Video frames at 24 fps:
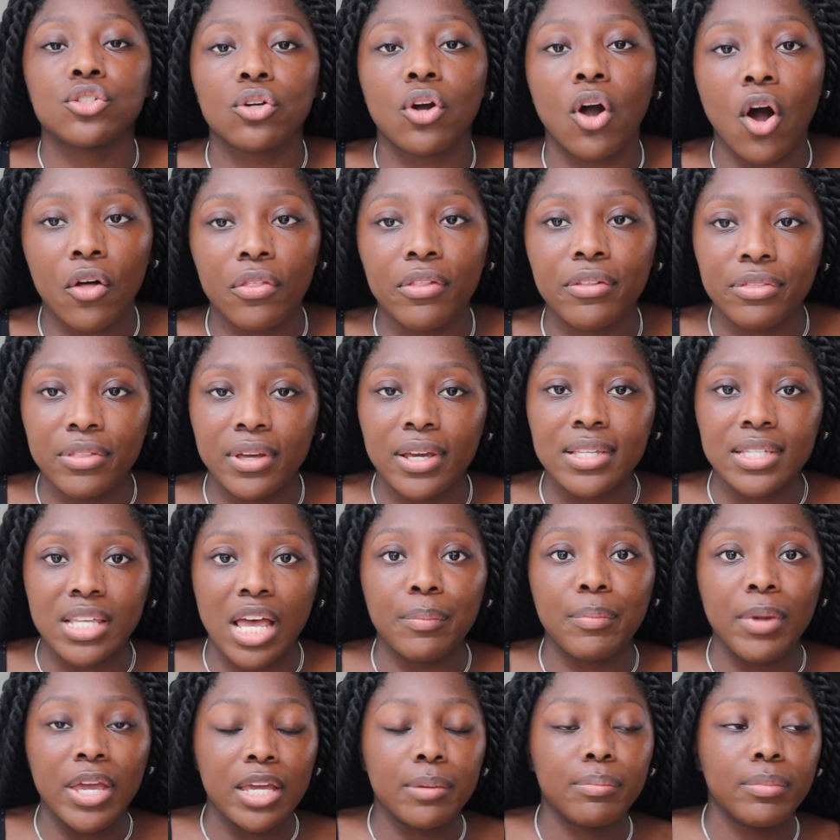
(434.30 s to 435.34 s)
are all the things
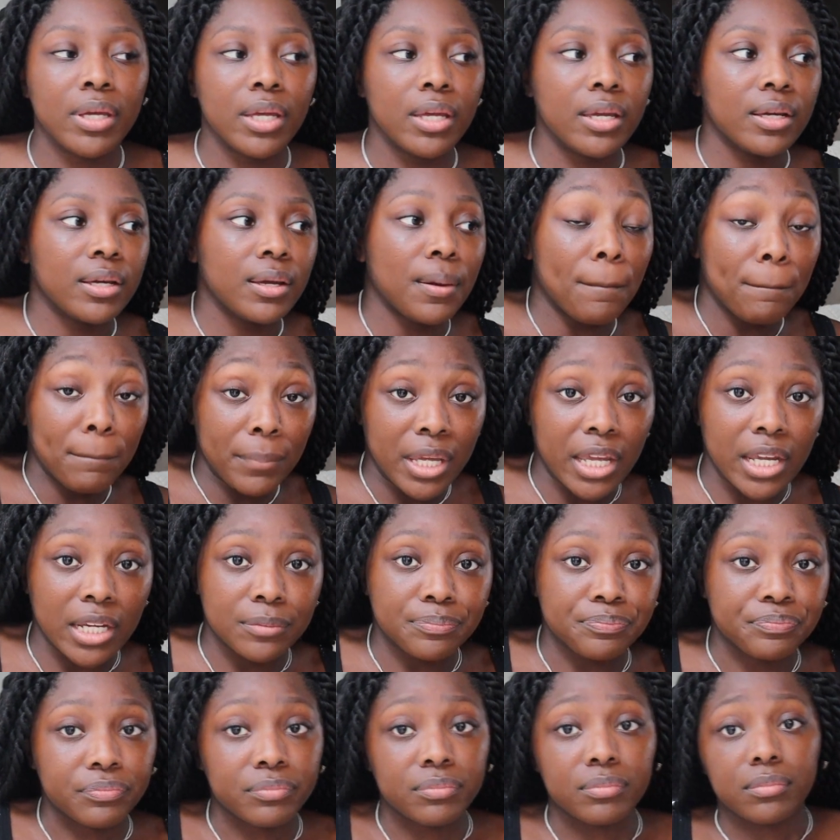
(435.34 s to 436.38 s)
that make me me.